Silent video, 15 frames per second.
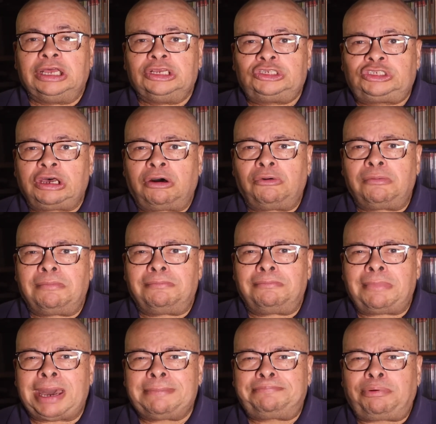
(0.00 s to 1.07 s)
So
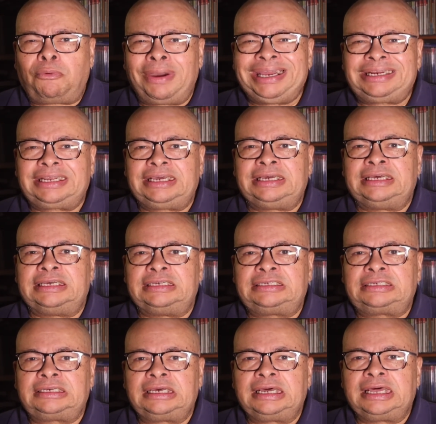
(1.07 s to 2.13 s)
my point
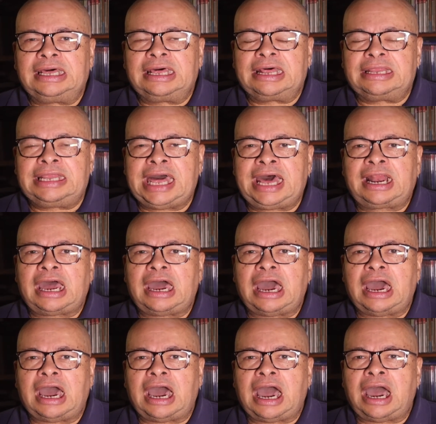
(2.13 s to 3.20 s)
is that
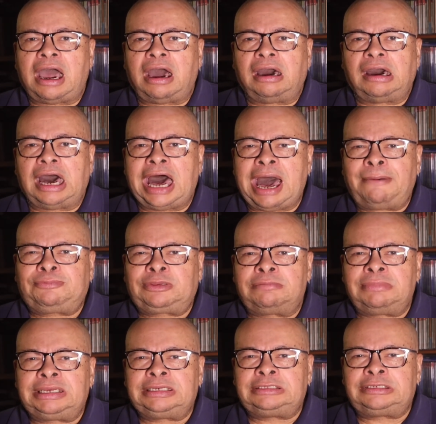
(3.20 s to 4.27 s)

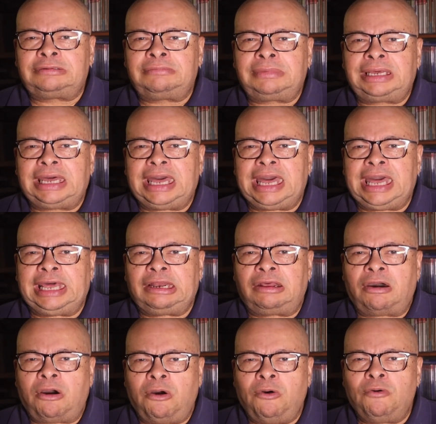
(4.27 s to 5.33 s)
optimism and
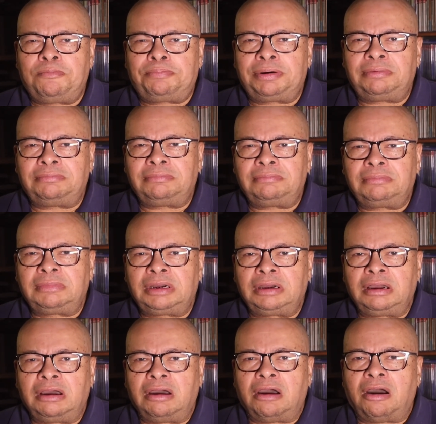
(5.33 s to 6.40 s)
hope
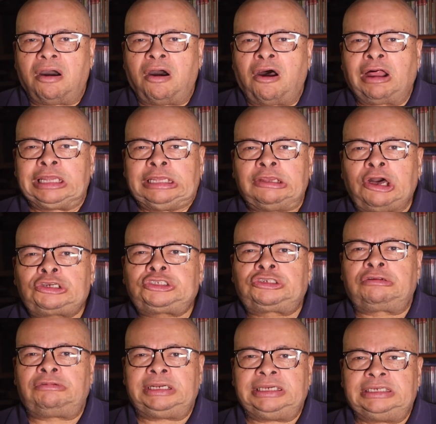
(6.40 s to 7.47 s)
are
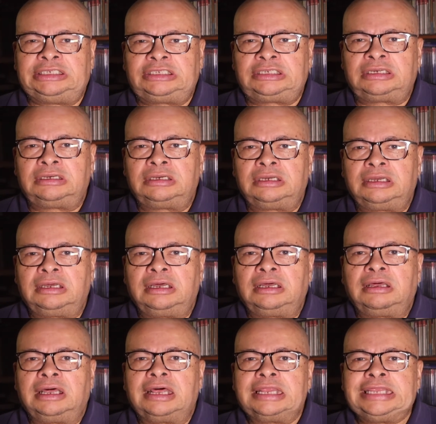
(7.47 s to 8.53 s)
luxuries
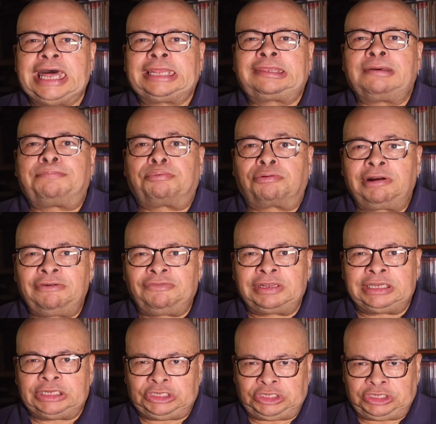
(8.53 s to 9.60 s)
that the
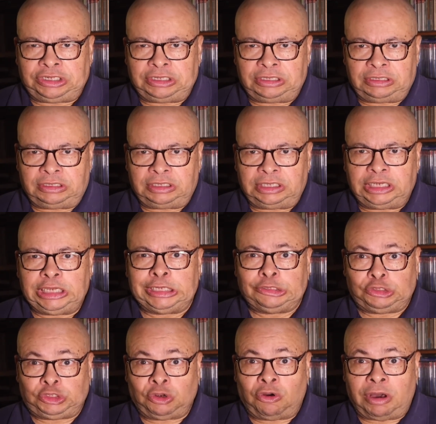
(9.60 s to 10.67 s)
privileged
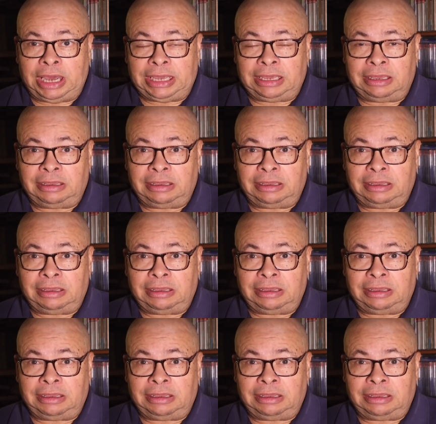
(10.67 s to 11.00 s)
enjoy.